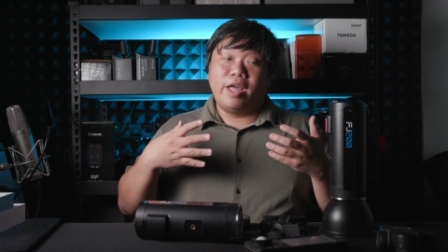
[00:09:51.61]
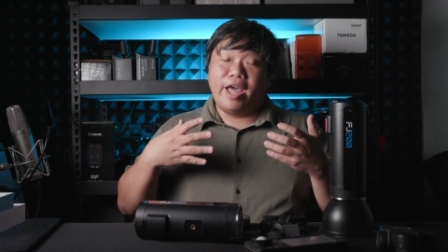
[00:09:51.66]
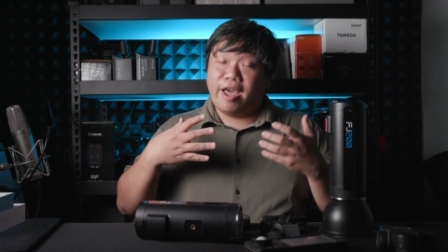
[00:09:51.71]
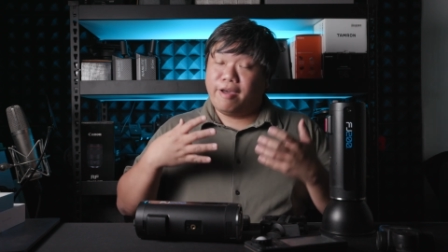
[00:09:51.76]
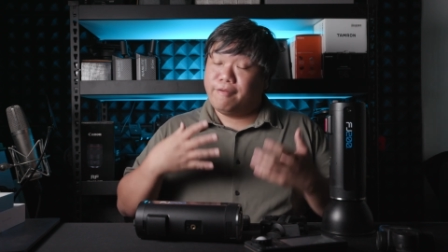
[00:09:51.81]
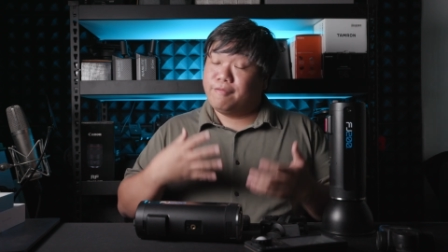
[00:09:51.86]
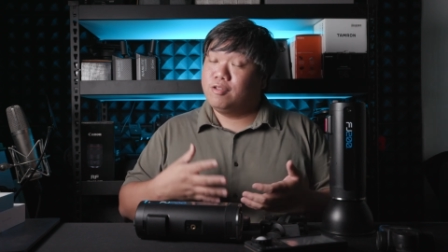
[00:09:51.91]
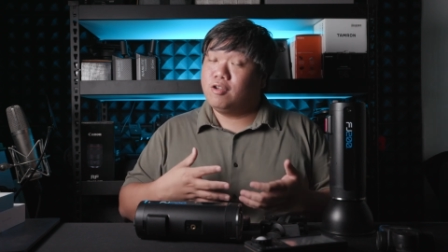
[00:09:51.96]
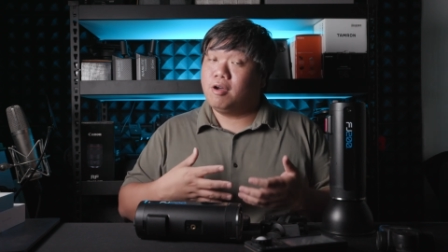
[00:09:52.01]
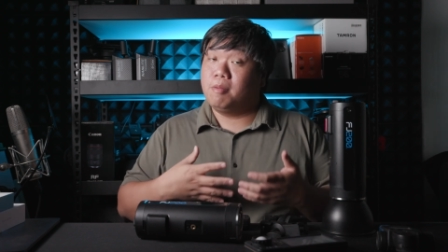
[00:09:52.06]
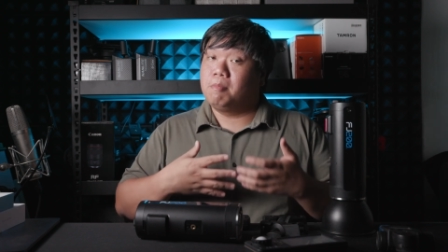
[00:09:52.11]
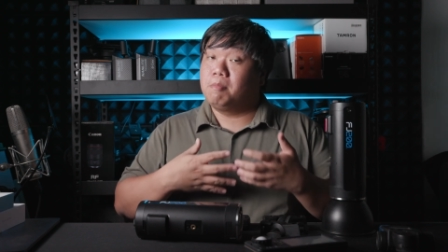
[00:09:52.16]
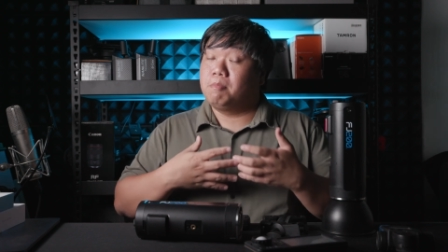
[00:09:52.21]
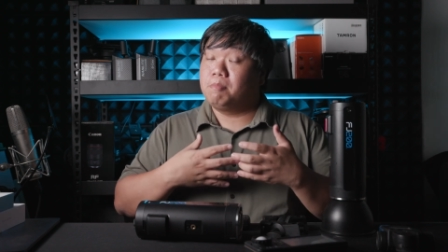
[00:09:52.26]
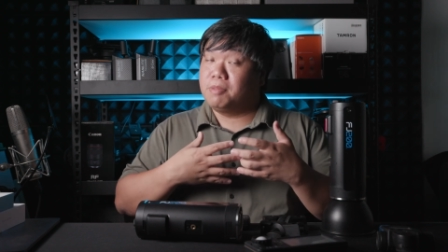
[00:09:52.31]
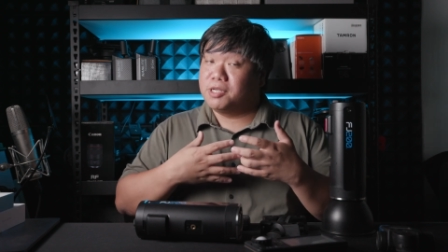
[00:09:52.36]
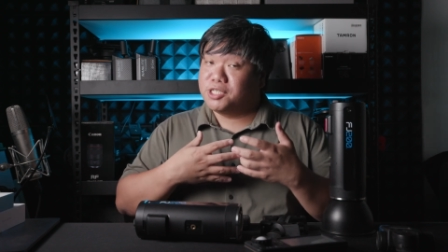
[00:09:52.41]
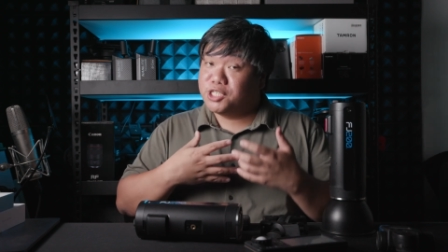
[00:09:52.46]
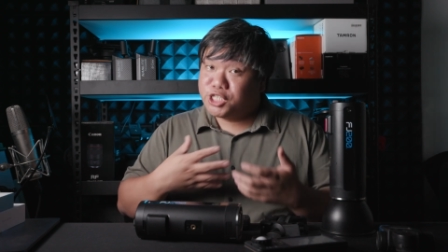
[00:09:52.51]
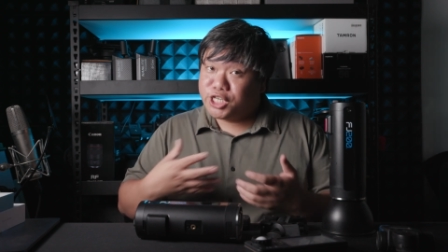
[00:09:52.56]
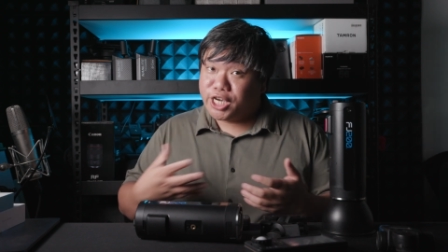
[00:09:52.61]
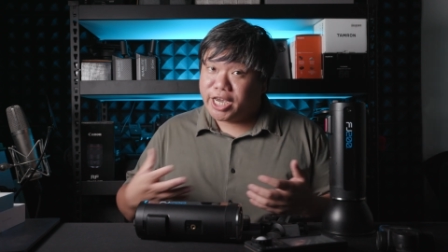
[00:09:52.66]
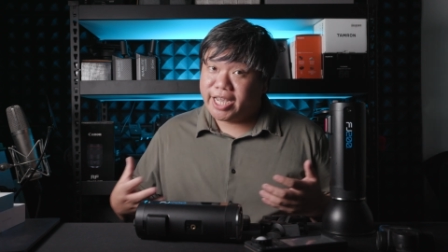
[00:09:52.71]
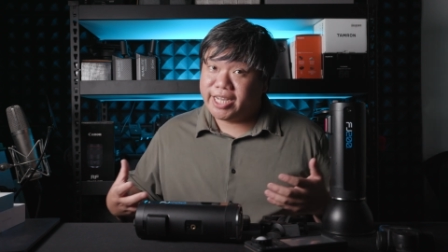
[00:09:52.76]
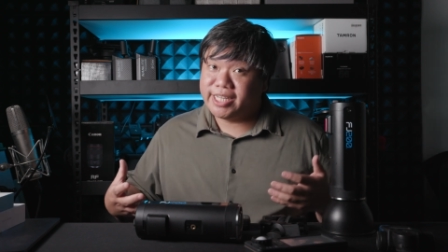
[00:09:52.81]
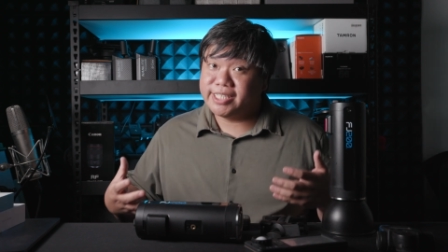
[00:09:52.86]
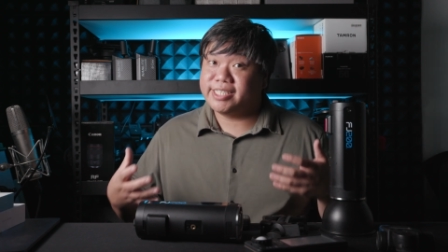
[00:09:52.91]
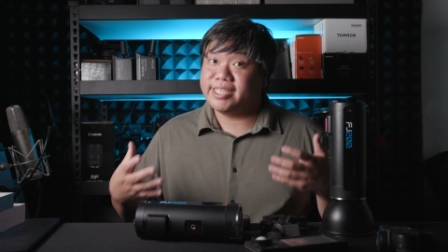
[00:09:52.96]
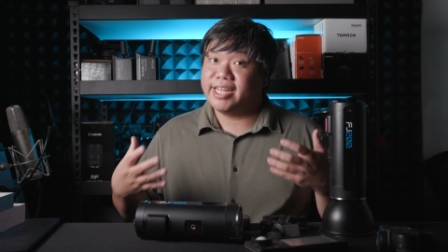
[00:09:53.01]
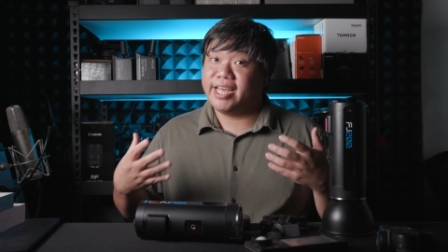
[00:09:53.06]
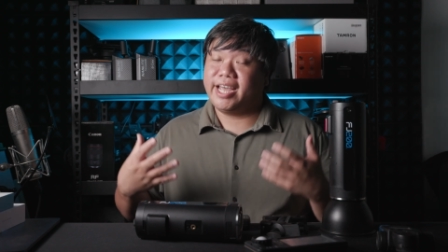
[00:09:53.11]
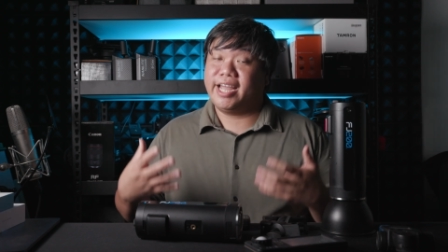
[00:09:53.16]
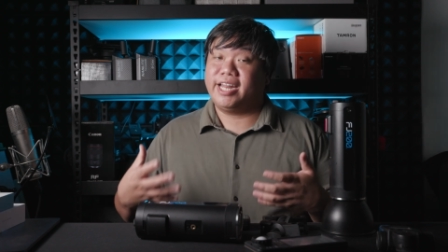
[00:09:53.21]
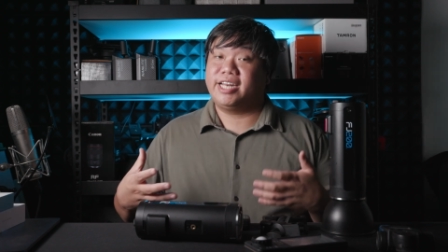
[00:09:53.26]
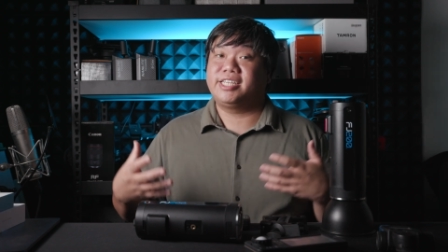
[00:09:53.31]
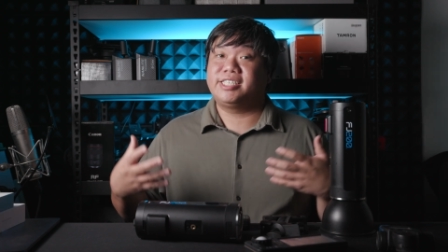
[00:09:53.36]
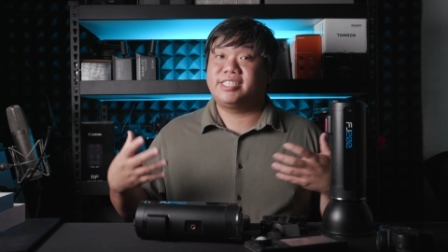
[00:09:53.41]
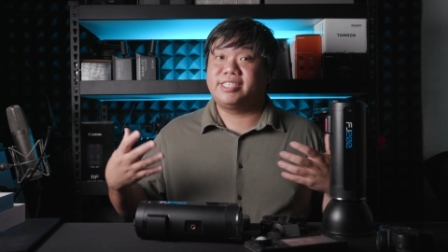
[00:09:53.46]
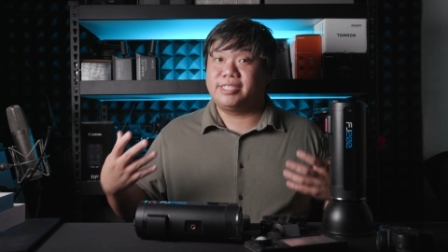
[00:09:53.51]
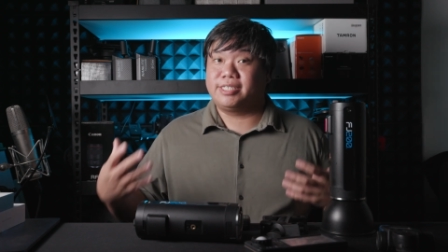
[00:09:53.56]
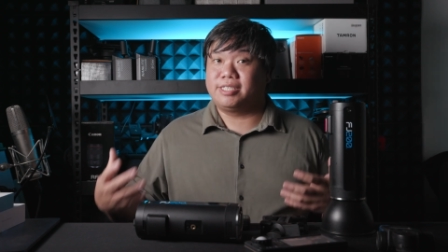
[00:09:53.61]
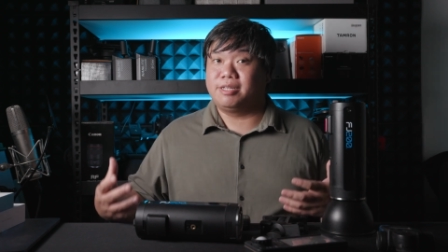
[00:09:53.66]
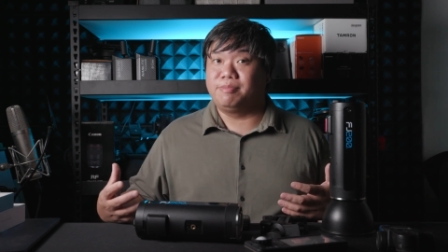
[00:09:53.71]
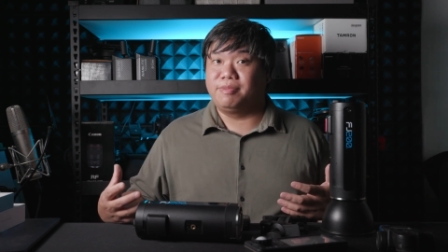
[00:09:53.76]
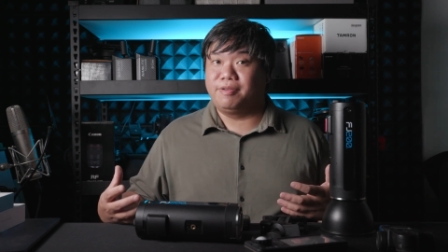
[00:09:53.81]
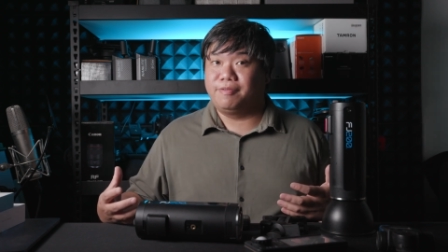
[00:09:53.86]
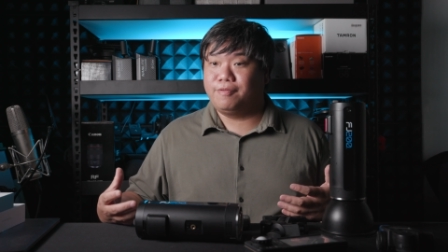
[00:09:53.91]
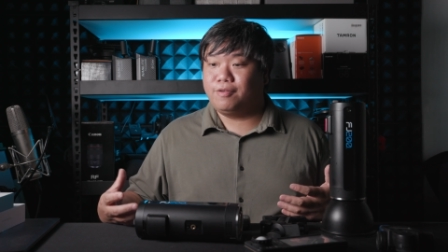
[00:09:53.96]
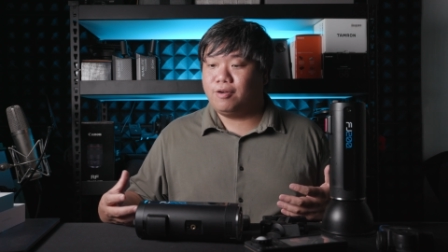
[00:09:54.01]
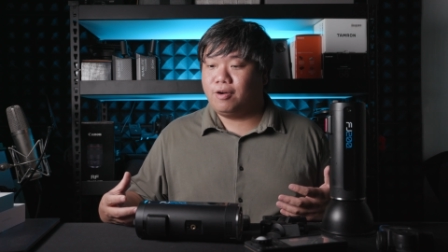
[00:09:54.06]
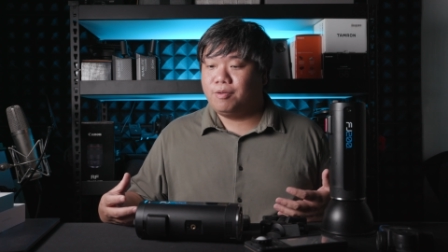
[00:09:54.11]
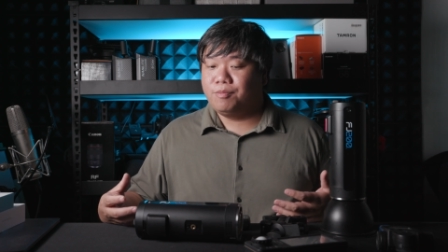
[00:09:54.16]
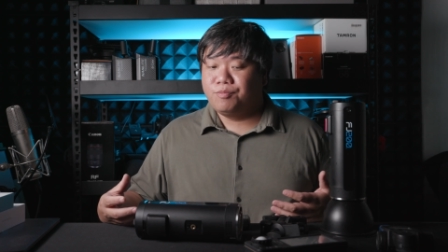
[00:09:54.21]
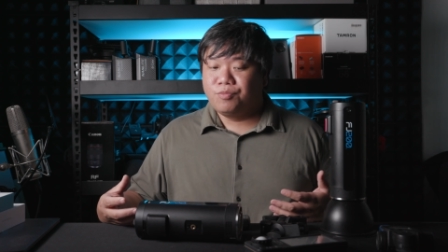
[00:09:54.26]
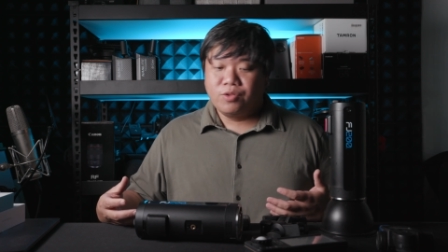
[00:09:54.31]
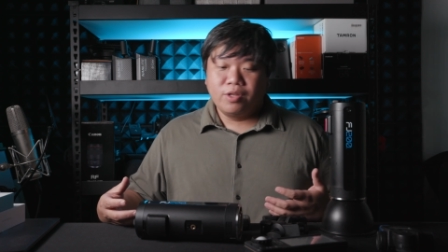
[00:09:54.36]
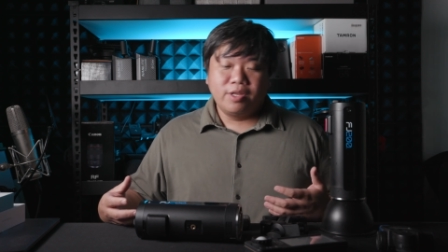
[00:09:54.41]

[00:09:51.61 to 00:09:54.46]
have not purchased any system before.